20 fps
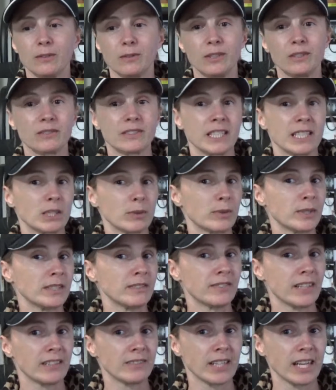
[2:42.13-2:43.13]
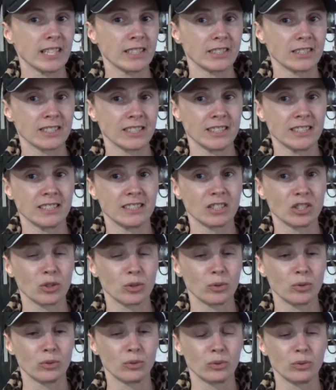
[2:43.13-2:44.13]
we've sunk $25
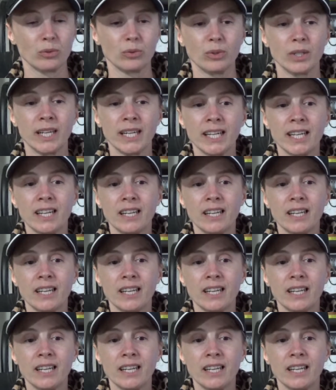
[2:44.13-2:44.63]
into